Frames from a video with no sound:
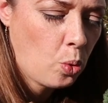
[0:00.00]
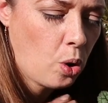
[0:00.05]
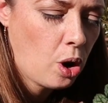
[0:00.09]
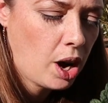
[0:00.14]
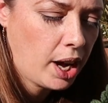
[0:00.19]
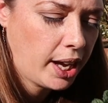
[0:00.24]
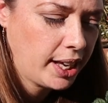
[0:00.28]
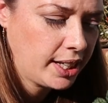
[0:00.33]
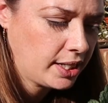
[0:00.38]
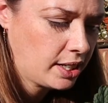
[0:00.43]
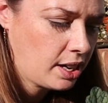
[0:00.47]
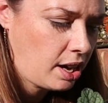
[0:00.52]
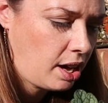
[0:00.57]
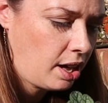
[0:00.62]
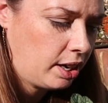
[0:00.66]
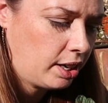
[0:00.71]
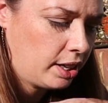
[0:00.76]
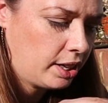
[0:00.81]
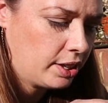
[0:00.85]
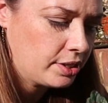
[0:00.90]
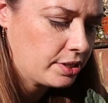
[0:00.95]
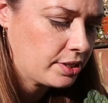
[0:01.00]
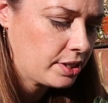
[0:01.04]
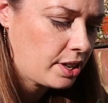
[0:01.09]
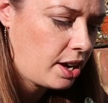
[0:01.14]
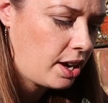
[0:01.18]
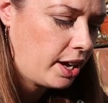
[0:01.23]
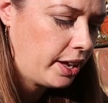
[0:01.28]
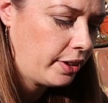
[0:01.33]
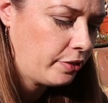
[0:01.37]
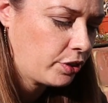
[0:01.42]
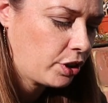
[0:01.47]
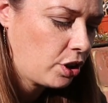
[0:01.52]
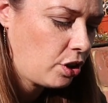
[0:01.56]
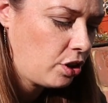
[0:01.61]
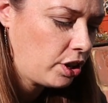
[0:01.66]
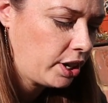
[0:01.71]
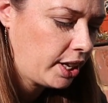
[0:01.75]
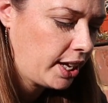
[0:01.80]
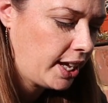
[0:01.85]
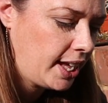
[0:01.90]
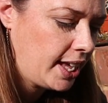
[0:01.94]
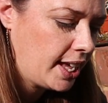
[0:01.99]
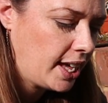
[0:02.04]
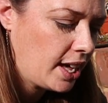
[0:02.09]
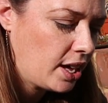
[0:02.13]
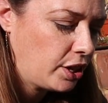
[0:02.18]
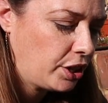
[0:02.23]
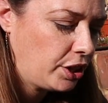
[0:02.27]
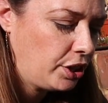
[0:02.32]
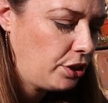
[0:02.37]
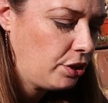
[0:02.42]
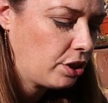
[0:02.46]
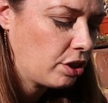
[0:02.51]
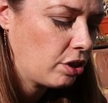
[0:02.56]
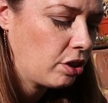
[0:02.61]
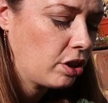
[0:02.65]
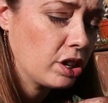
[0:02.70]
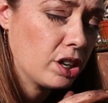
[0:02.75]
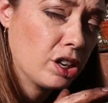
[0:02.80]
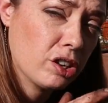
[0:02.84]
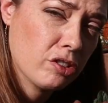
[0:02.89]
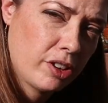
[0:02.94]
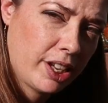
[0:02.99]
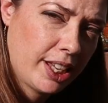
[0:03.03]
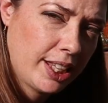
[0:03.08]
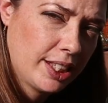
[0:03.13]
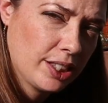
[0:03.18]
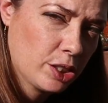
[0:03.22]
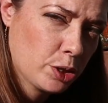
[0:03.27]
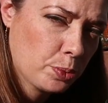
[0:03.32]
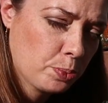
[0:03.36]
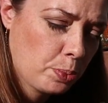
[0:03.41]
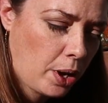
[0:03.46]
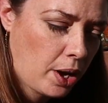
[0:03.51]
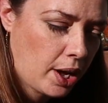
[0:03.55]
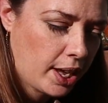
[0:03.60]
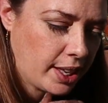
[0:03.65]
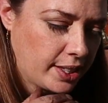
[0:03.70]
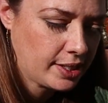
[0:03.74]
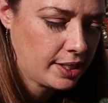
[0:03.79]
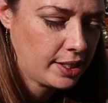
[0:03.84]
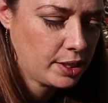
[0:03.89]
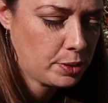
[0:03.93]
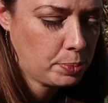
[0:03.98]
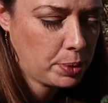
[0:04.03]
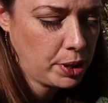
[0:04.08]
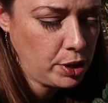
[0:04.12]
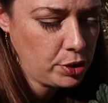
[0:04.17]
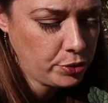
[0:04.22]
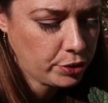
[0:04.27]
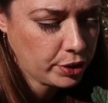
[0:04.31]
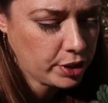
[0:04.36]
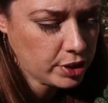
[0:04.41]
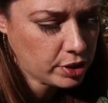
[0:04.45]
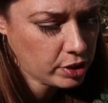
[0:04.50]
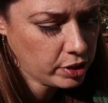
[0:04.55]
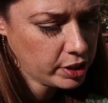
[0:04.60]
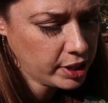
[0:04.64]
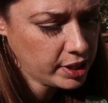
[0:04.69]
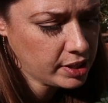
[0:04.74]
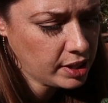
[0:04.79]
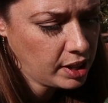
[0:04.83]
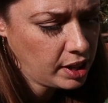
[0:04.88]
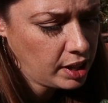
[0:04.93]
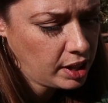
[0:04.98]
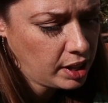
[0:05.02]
wine colours, I've got here Heuchera green spice. It's beautiful. It's got these